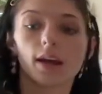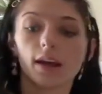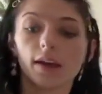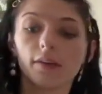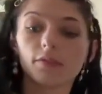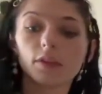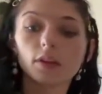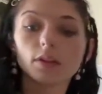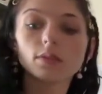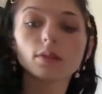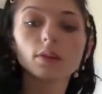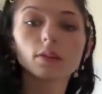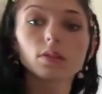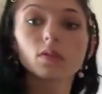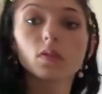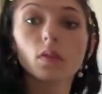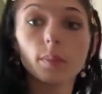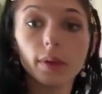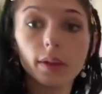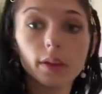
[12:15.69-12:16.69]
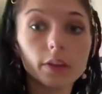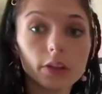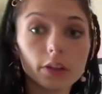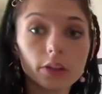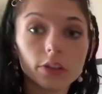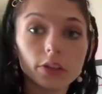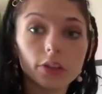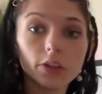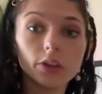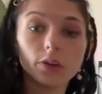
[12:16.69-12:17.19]
If this looks familiar
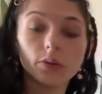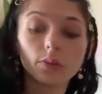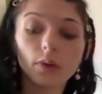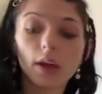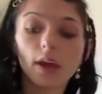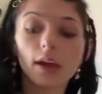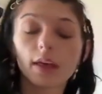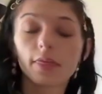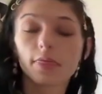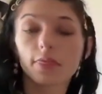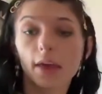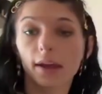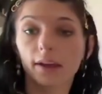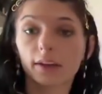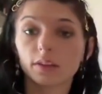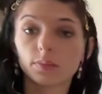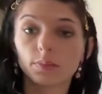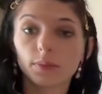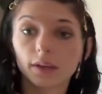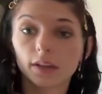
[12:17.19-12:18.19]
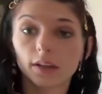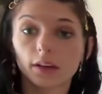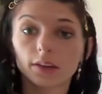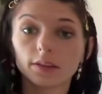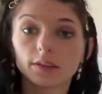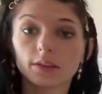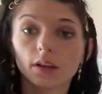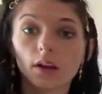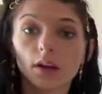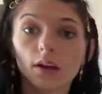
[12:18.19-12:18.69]
to you, that is
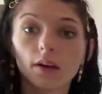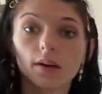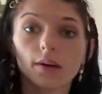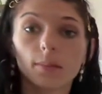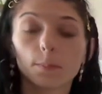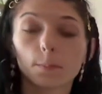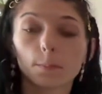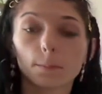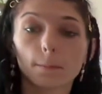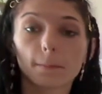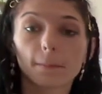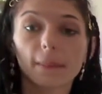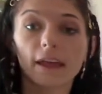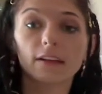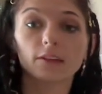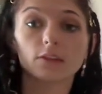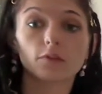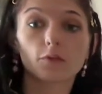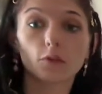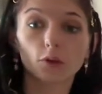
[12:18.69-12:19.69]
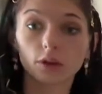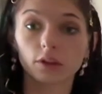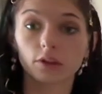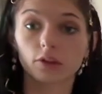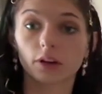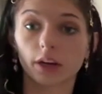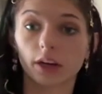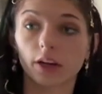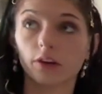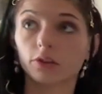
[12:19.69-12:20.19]
because as fourth
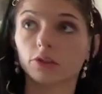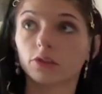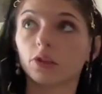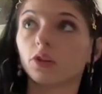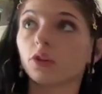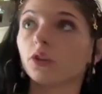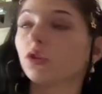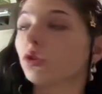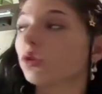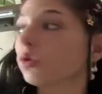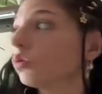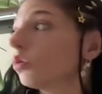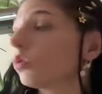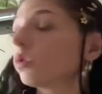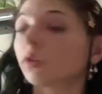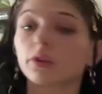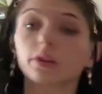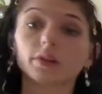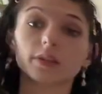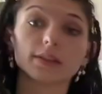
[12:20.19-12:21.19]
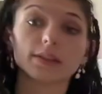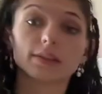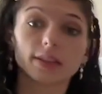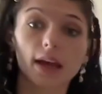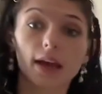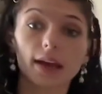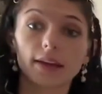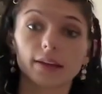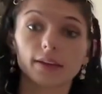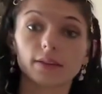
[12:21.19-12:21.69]
graders, you learned in
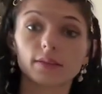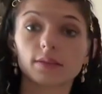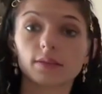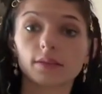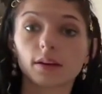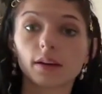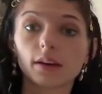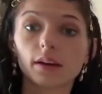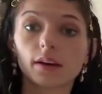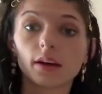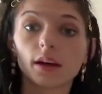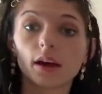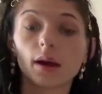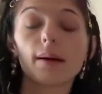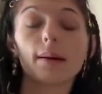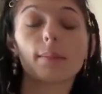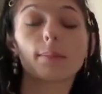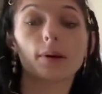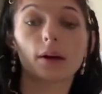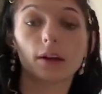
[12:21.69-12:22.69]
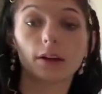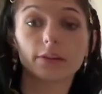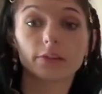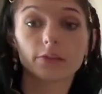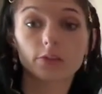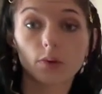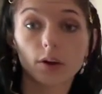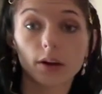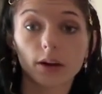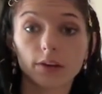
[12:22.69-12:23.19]
science about Punnett
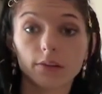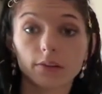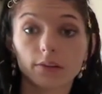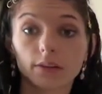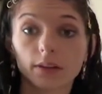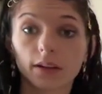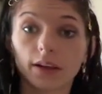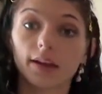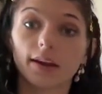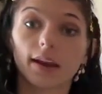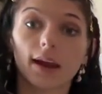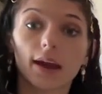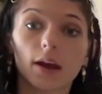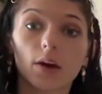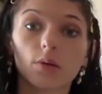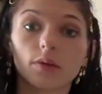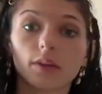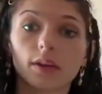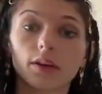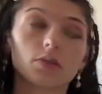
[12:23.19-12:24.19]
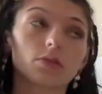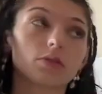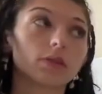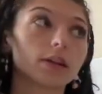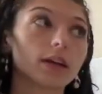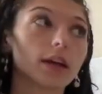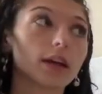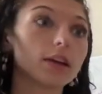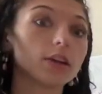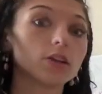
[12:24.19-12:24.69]
squares and how they
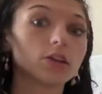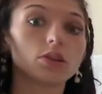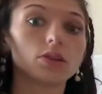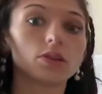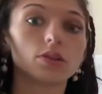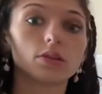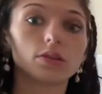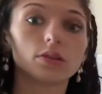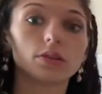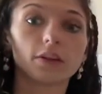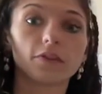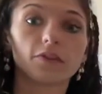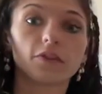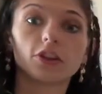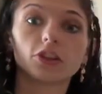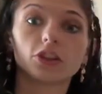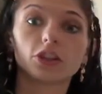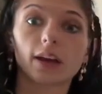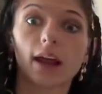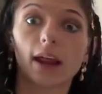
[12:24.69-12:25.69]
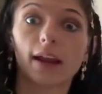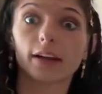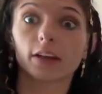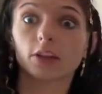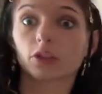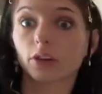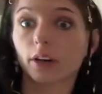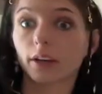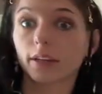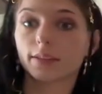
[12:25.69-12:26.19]
create different genetic
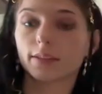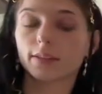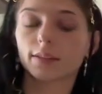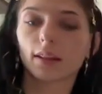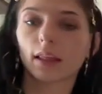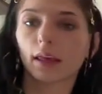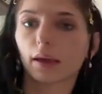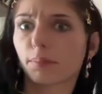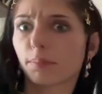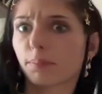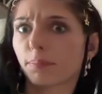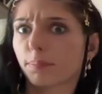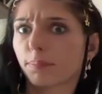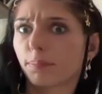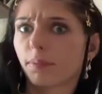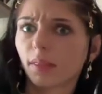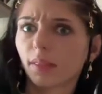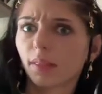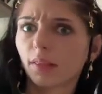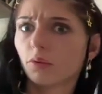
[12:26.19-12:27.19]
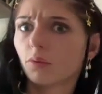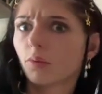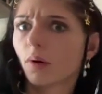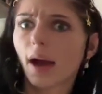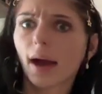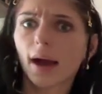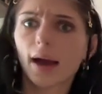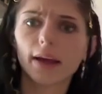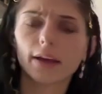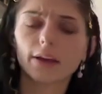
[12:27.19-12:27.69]
traits like blue
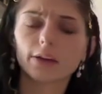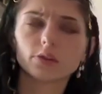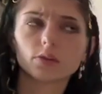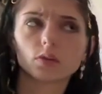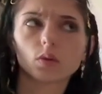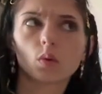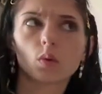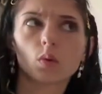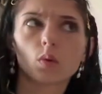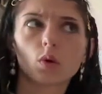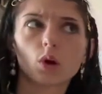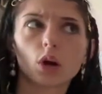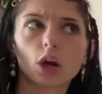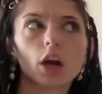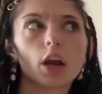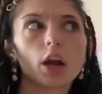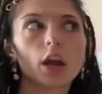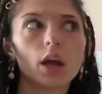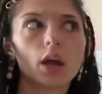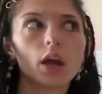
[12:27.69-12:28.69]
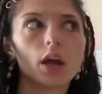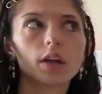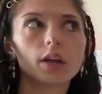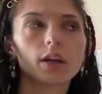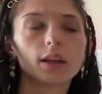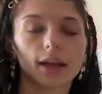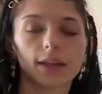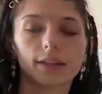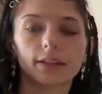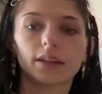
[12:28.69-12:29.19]
eyes or
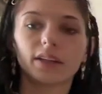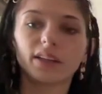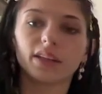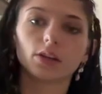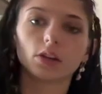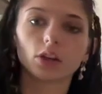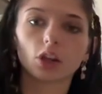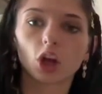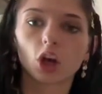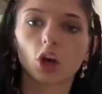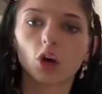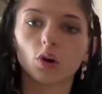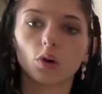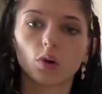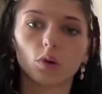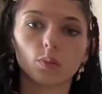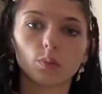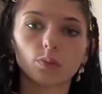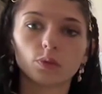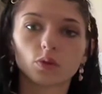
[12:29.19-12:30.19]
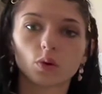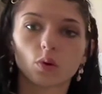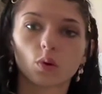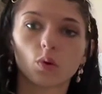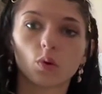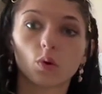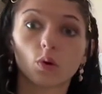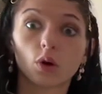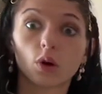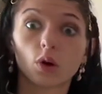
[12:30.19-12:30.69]
connected earlobes
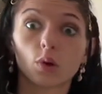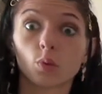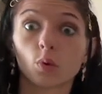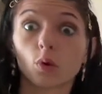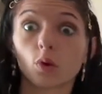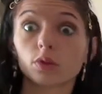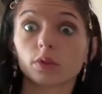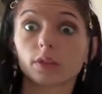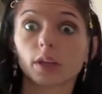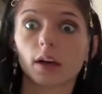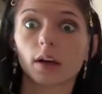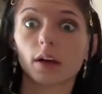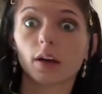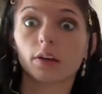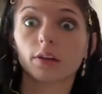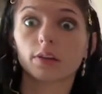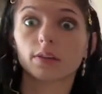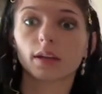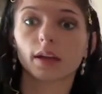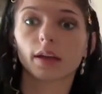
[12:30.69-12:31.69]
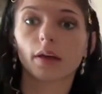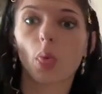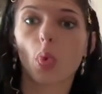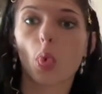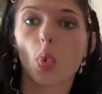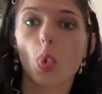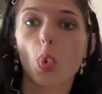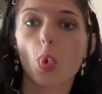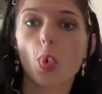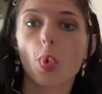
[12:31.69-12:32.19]
or rolled tongues, like
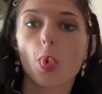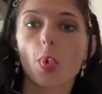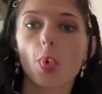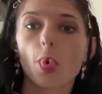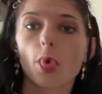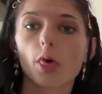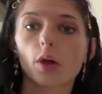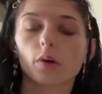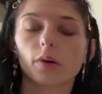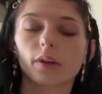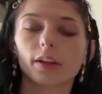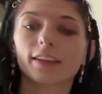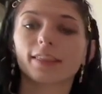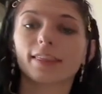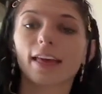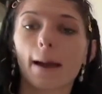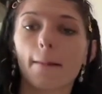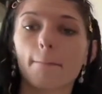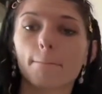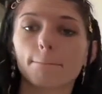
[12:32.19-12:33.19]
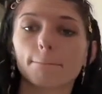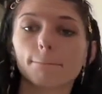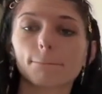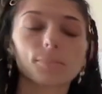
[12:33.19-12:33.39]
going like that.